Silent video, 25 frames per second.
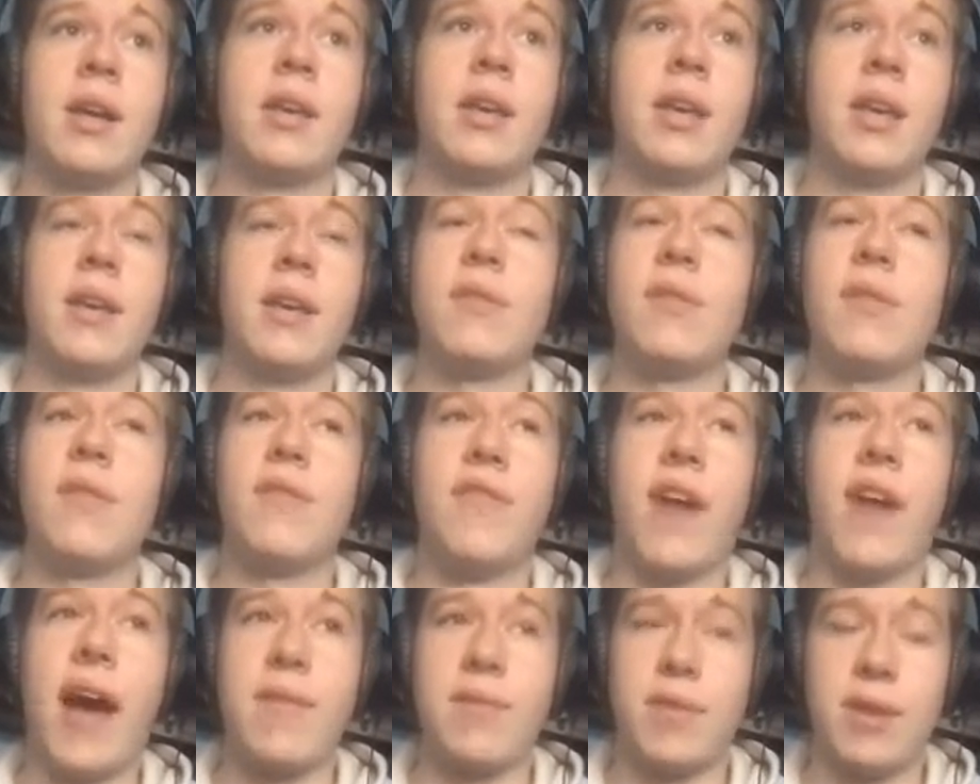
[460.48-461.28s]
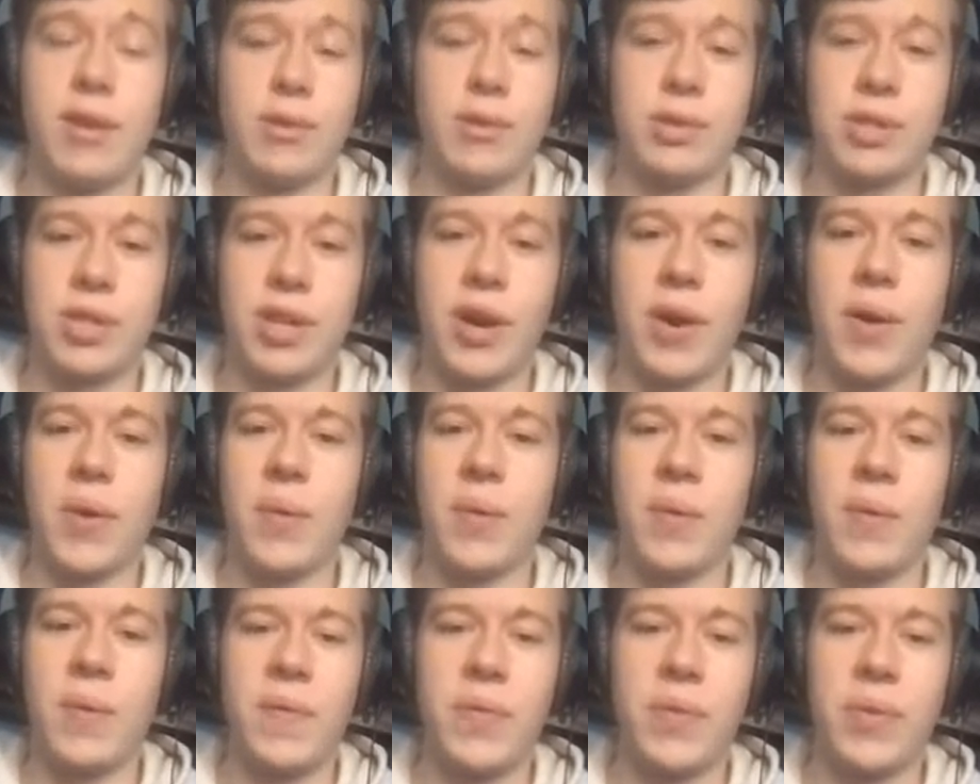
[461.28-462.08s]
even 5 years
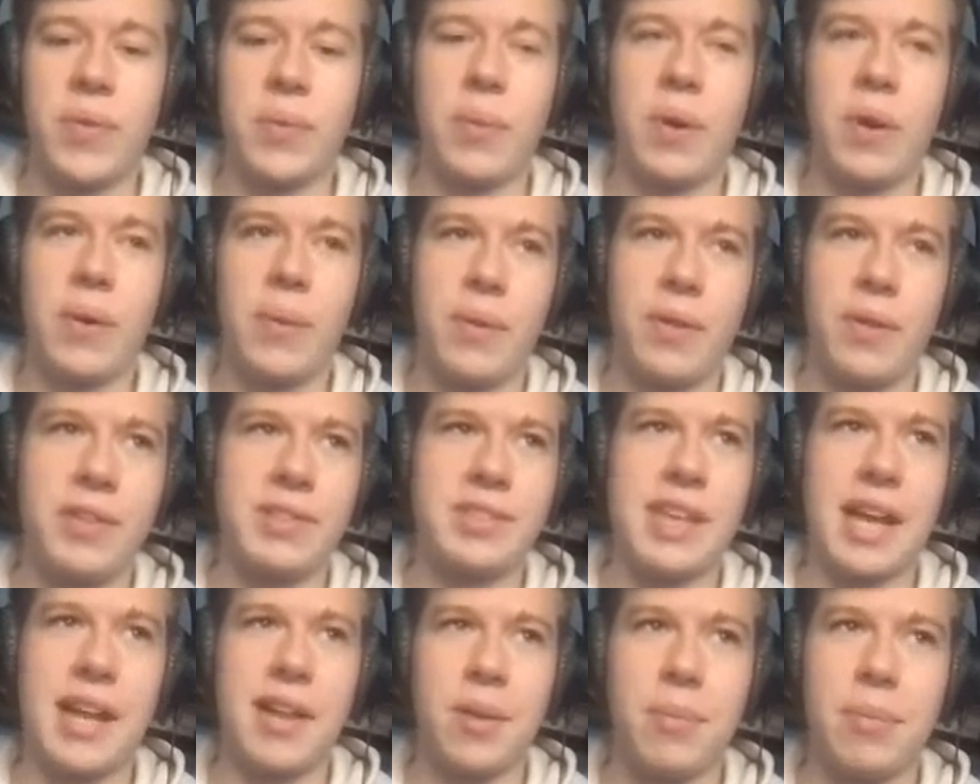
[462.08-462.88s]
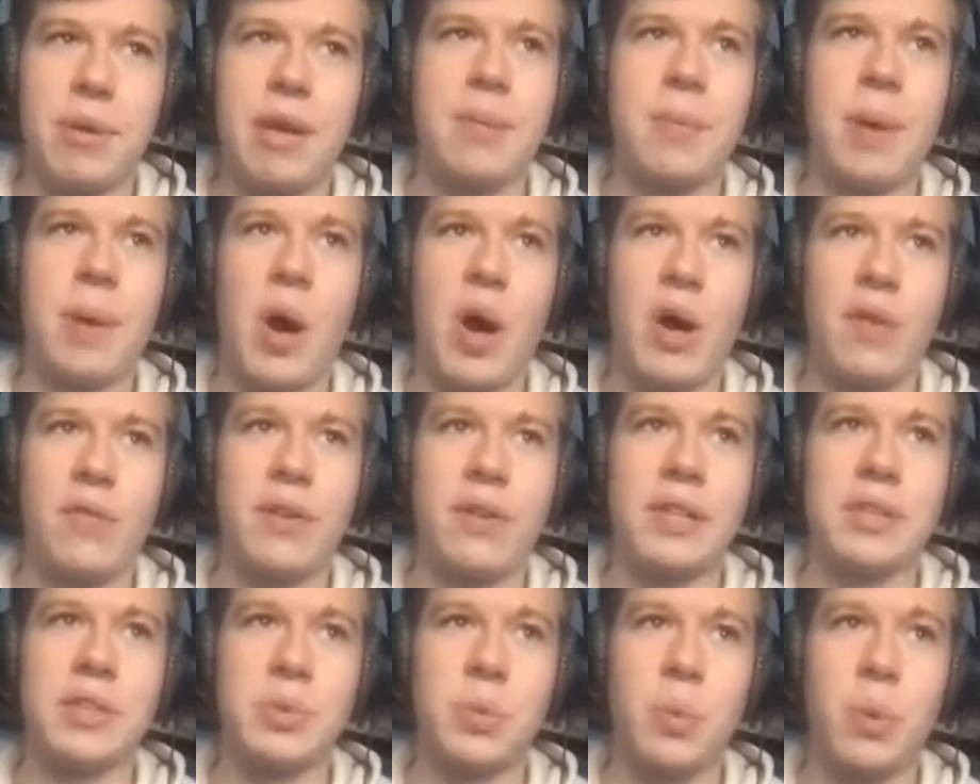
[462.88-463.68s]
ago where this Alabama
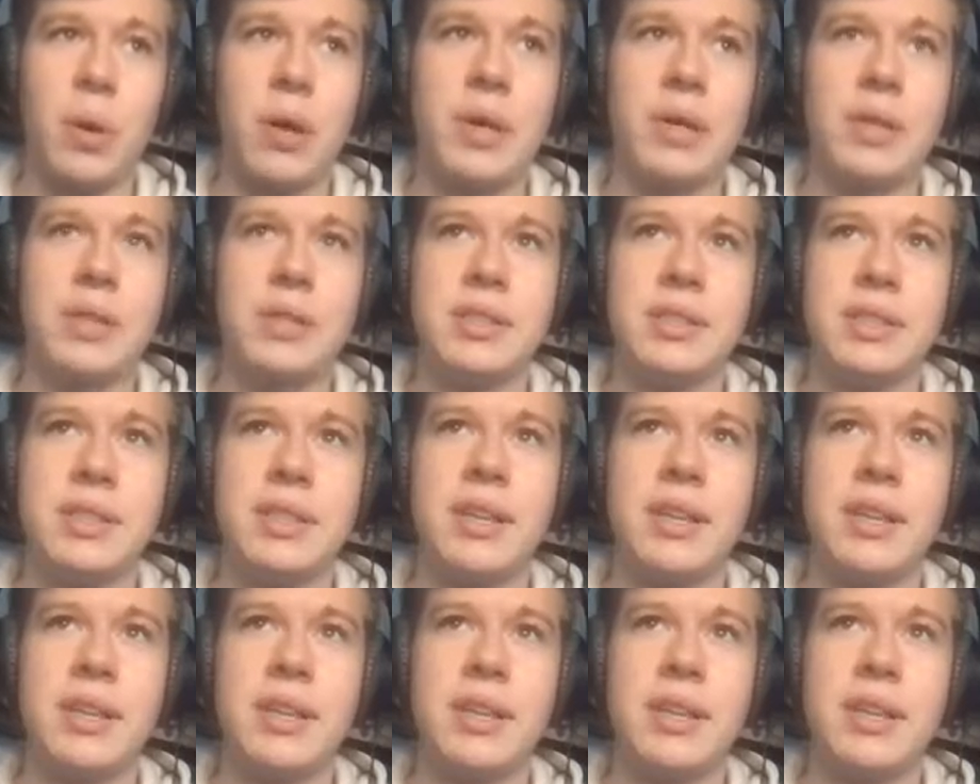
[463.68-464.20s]
offense was.